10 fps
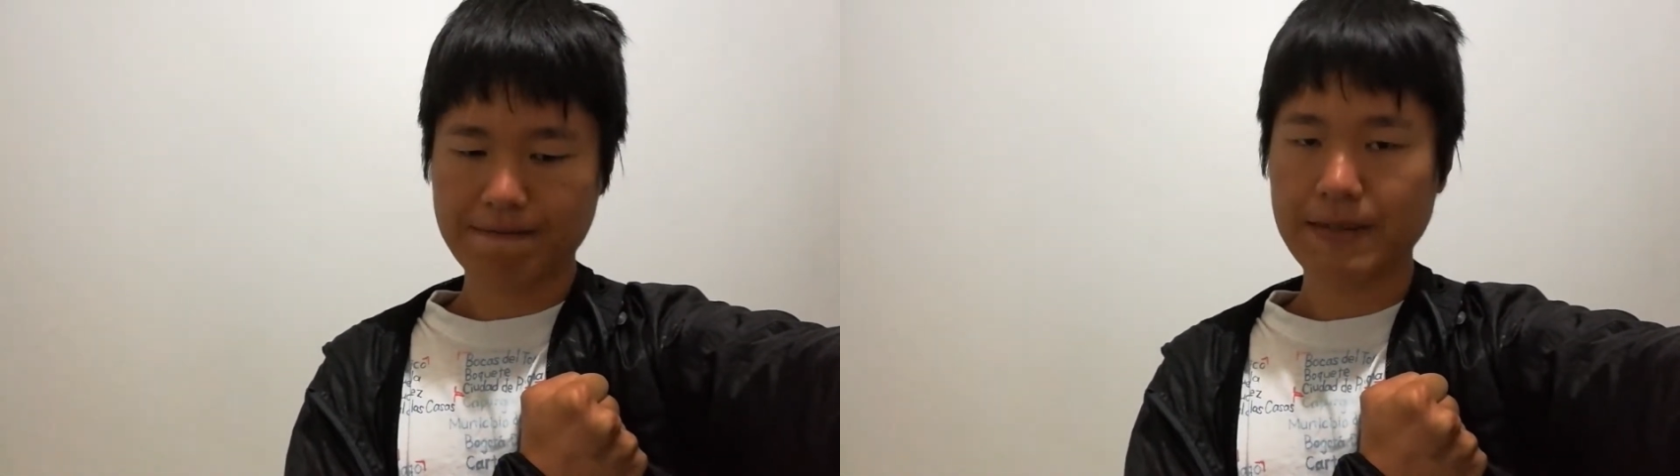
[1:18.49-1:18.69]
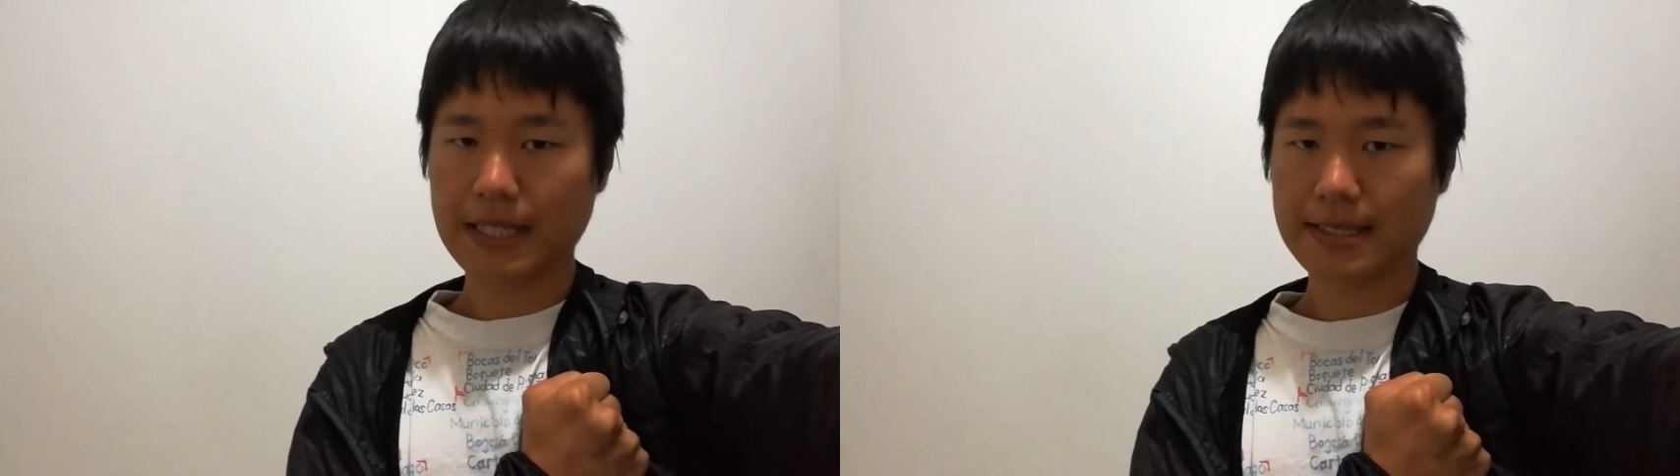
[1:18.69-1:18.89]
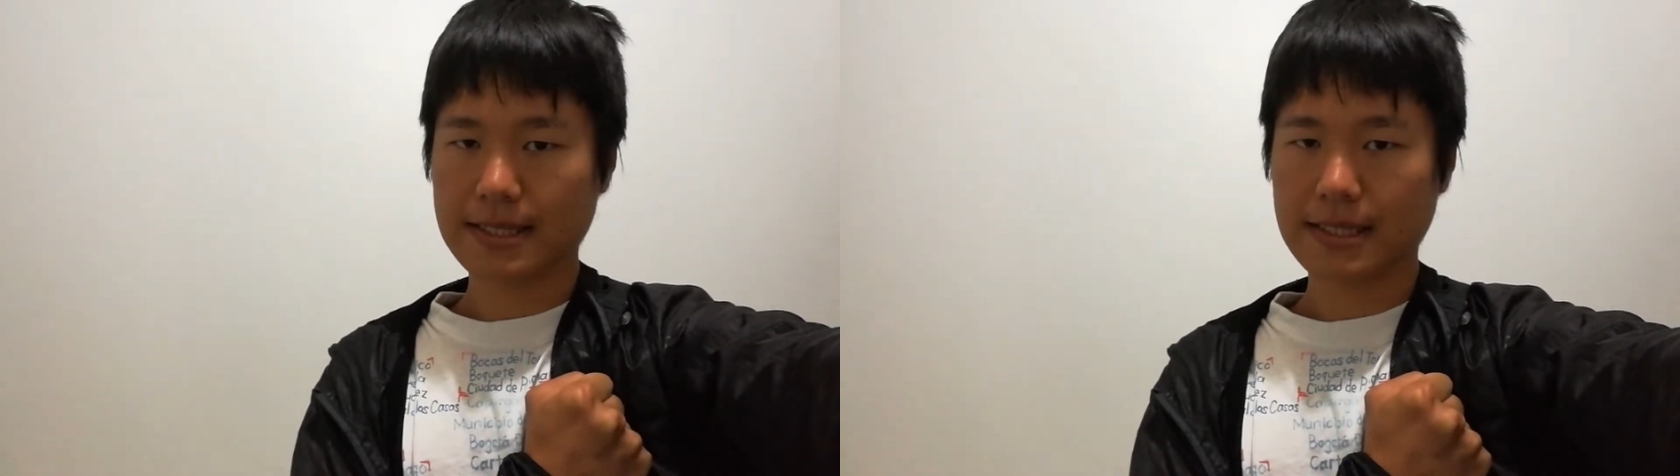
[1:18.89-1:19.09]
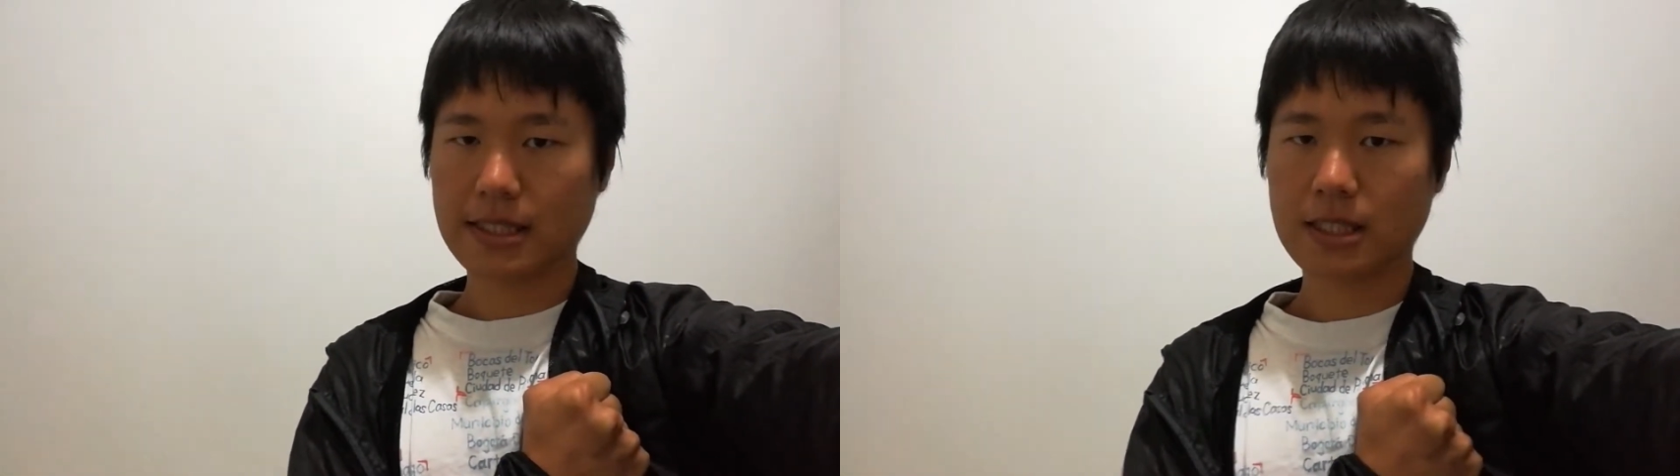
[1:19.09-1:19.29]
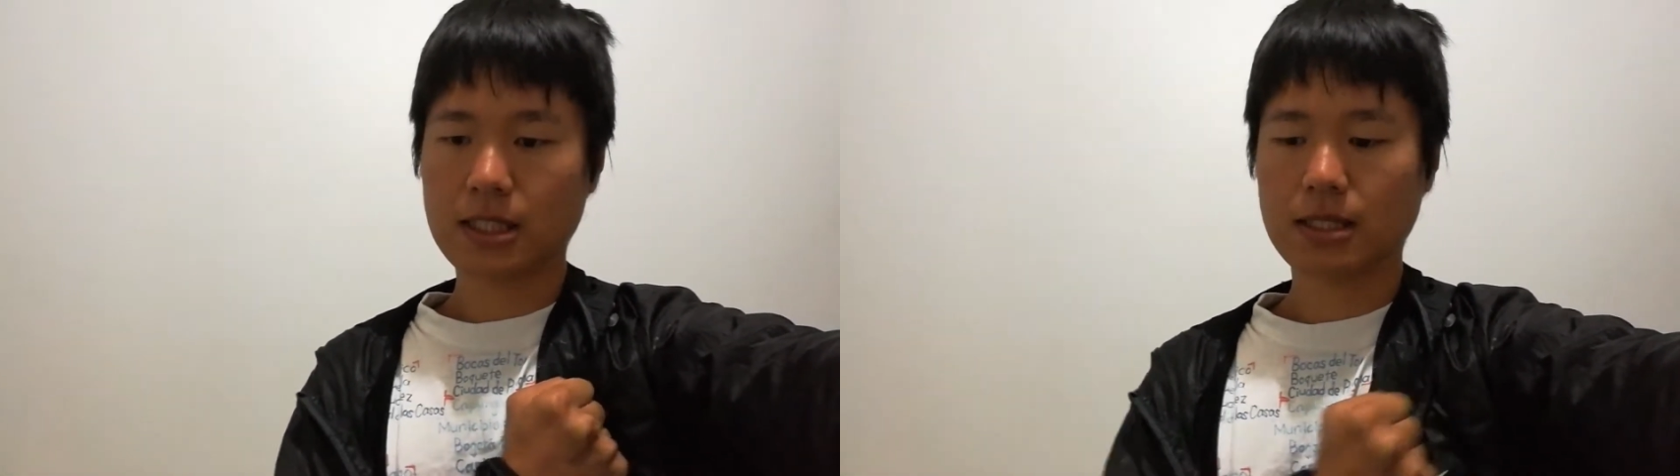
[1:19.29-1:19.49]

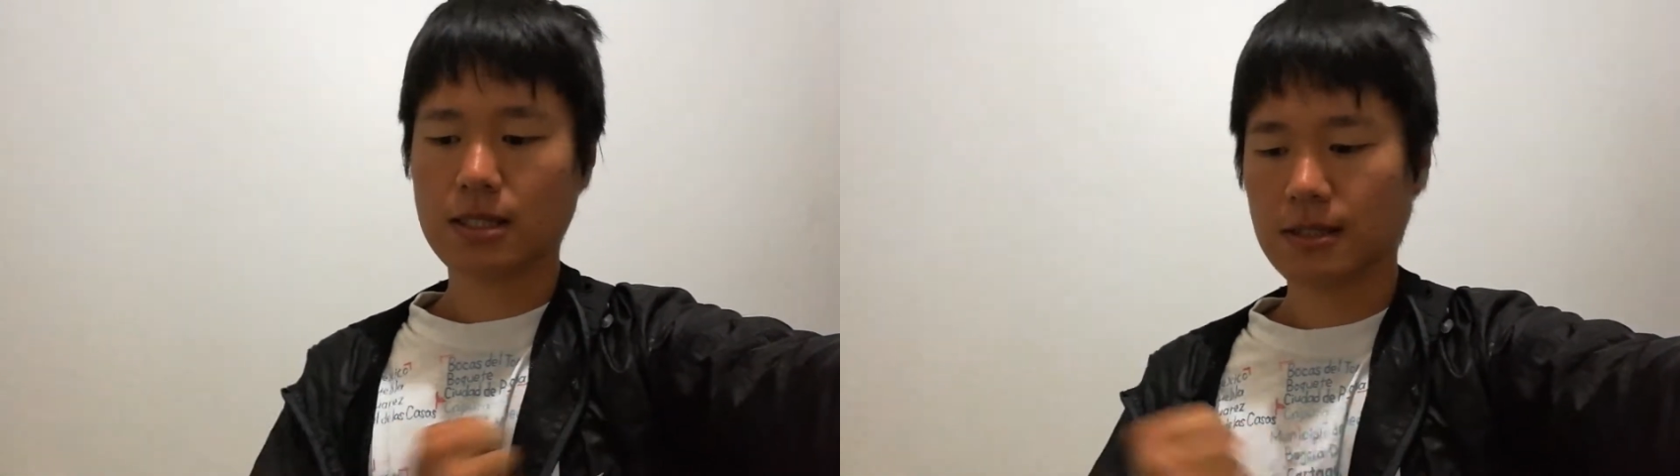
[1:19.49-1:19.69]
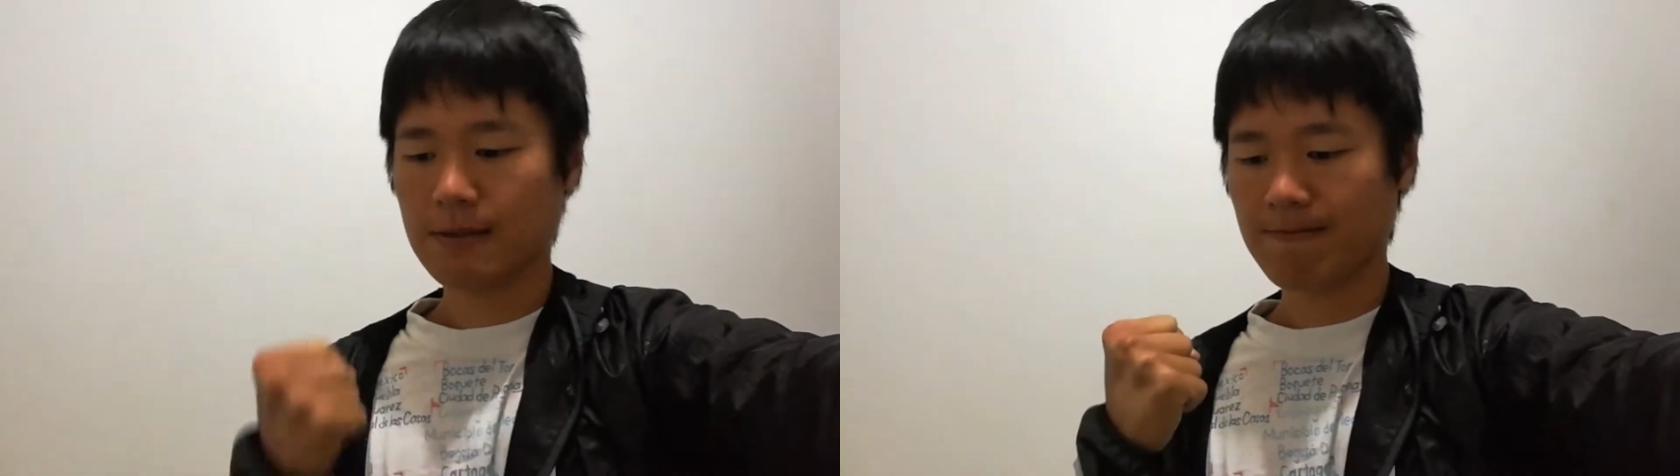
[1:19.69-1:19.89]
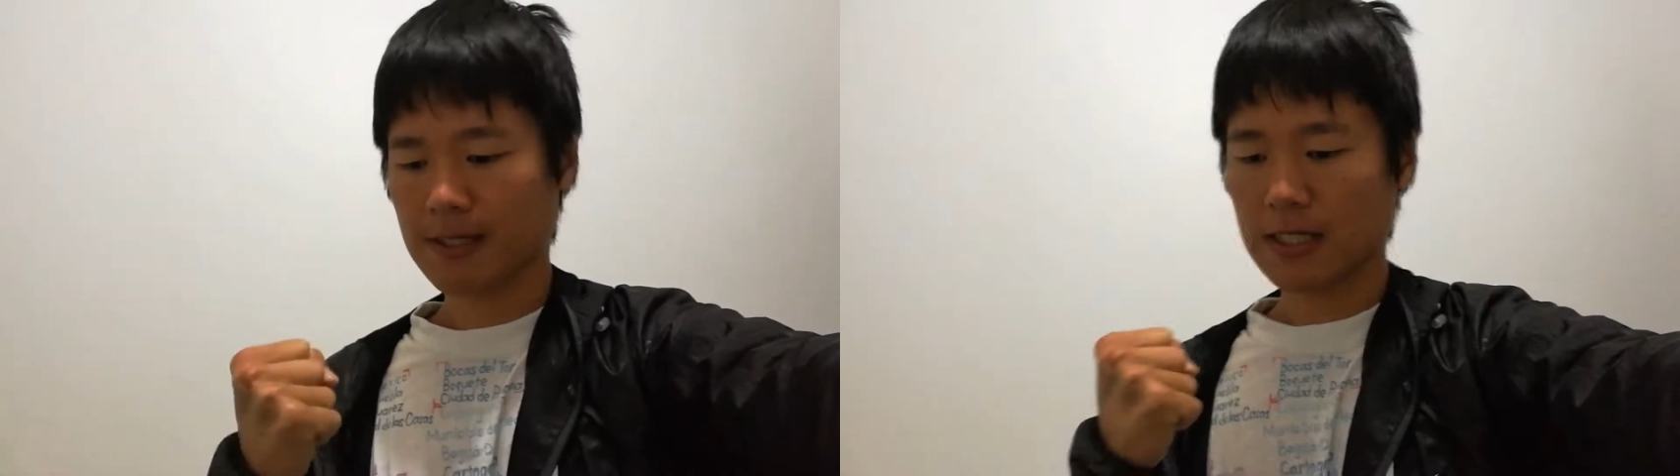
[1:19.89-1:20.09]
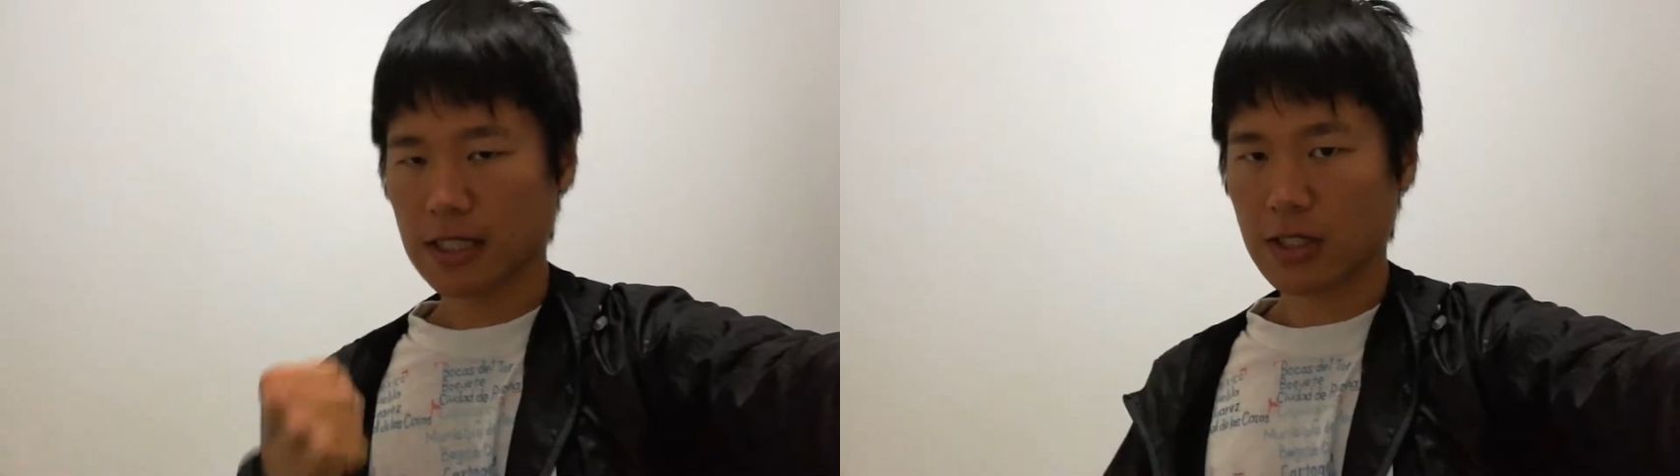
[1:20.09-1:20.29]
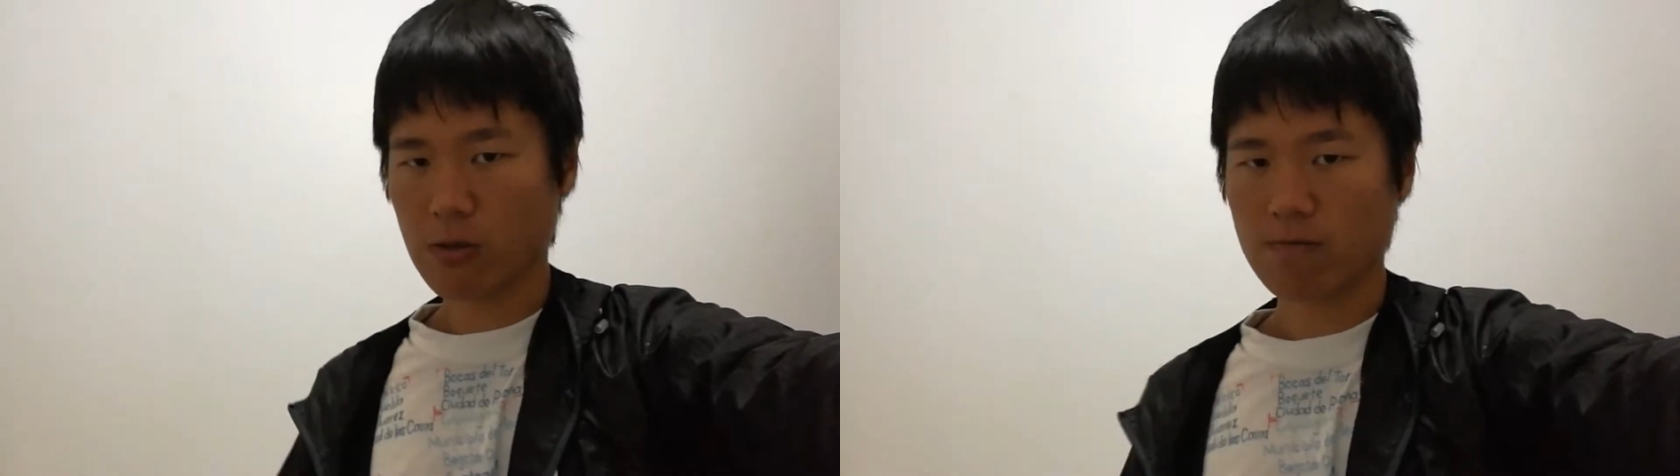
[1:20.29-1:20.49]
Yes. Let's go.